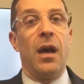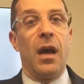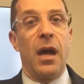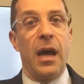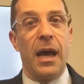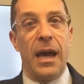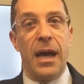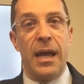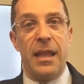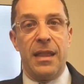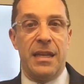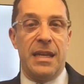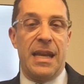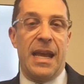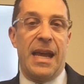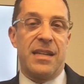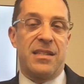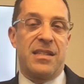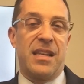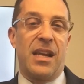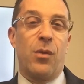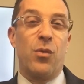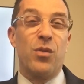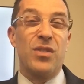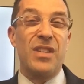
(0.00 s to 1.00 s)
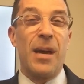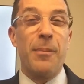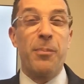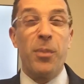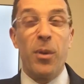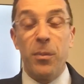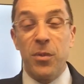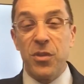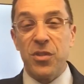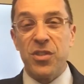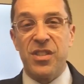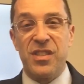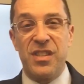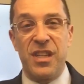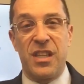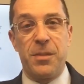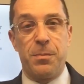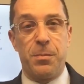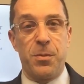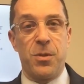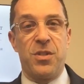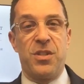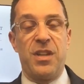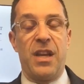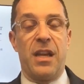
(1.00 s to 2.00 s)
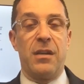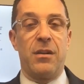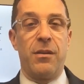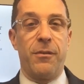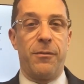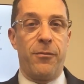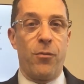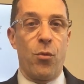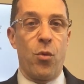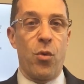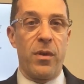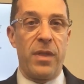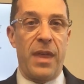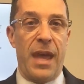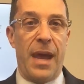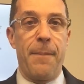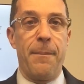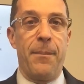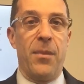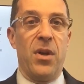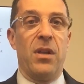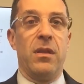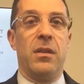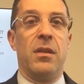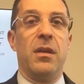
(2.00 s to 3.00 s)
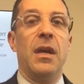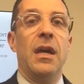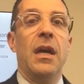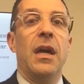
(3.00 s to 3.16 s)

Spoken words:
and the Nasdaq was up almost 6% for that month.